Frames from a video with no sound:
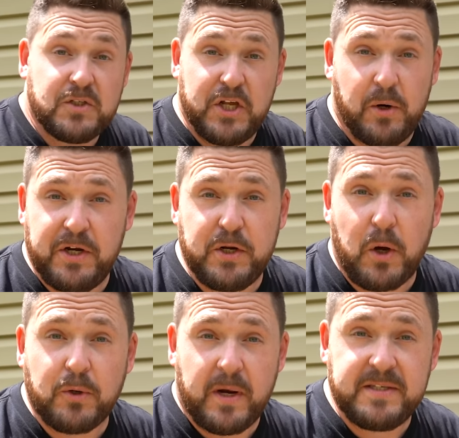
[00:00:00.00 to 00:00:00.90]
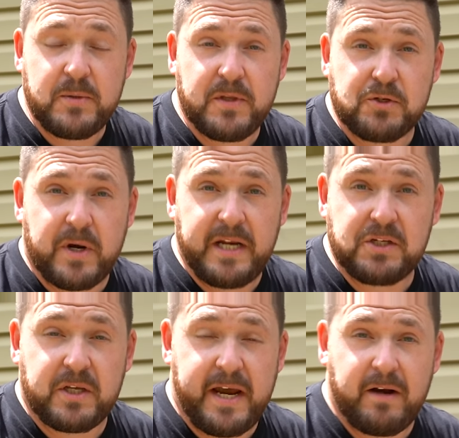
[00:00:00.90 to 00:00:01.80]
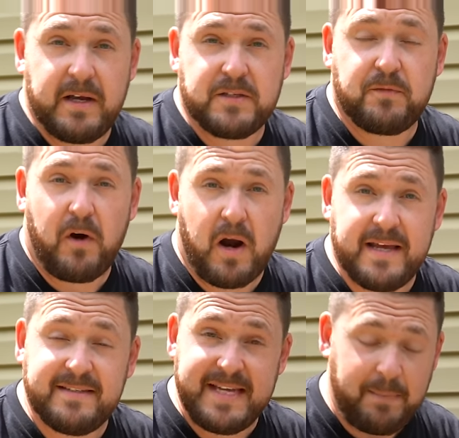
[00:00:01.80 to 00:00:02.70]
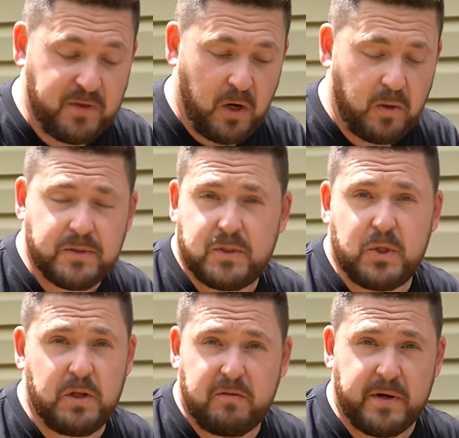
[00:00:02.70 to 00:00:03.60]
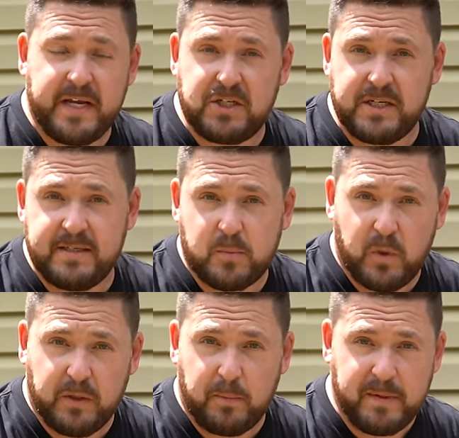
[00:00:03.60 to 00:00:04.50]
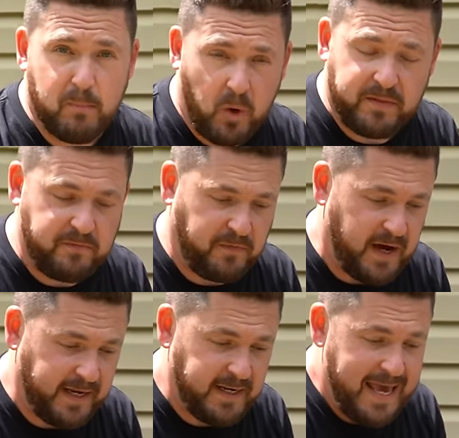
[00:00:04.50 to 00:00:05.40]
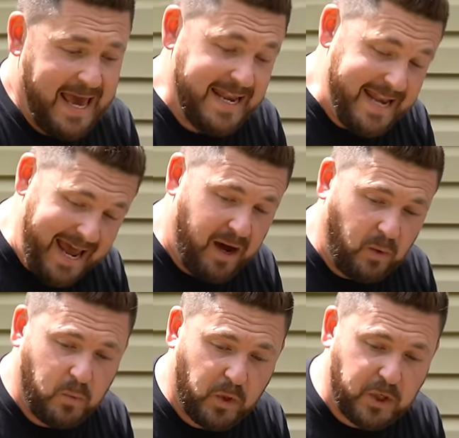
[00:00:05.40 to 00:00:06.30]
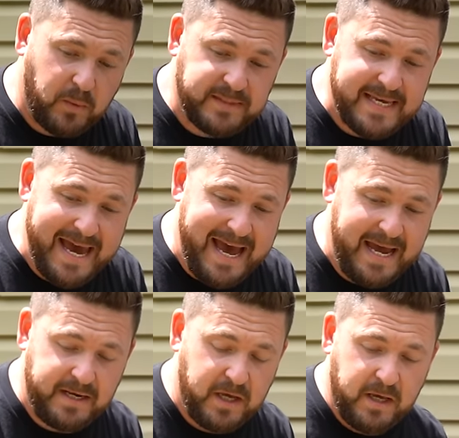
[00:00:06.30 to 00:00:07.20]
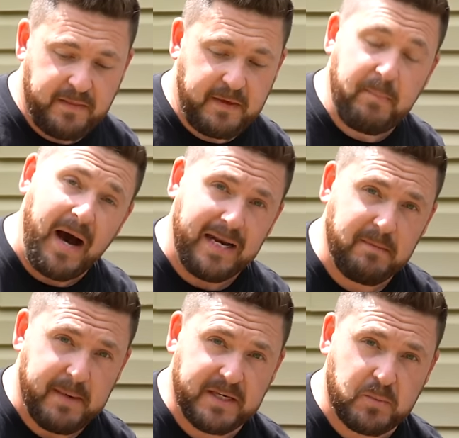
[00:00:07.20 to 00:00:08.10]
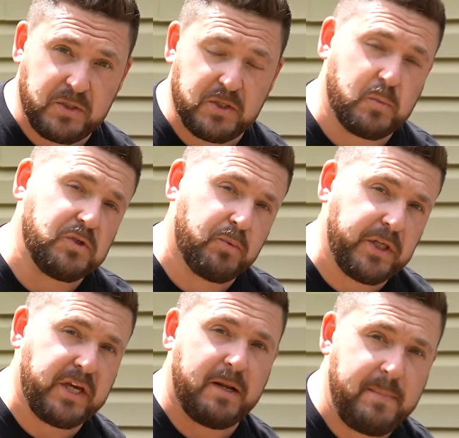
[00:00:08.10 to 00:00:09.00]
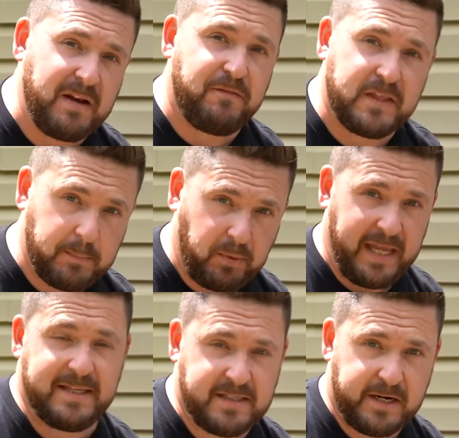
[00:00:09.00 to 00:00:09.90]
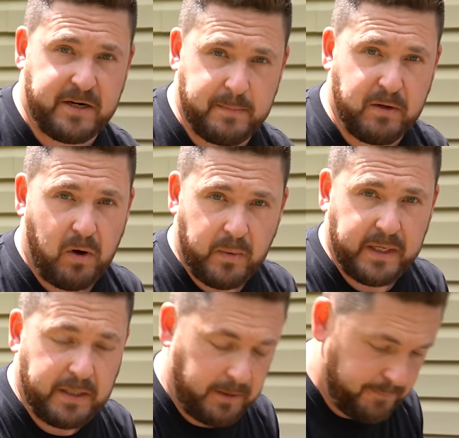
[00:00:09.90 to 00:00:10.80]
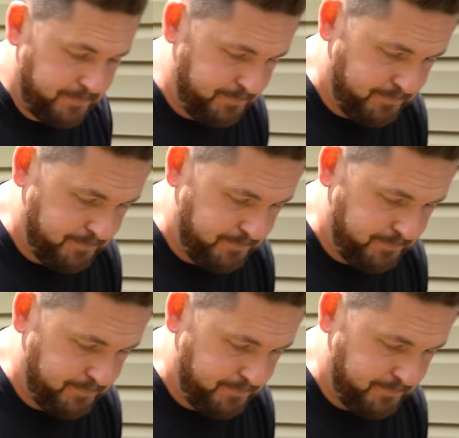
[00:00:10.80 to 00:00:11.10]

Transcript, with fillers: So you don't need to go crazy with the drainage layer. As far as depth goes, two to three inches will be more than fine. And now we're going to add the potting mix, which is what's really gonna benefit the plants that are gonna be growing in here.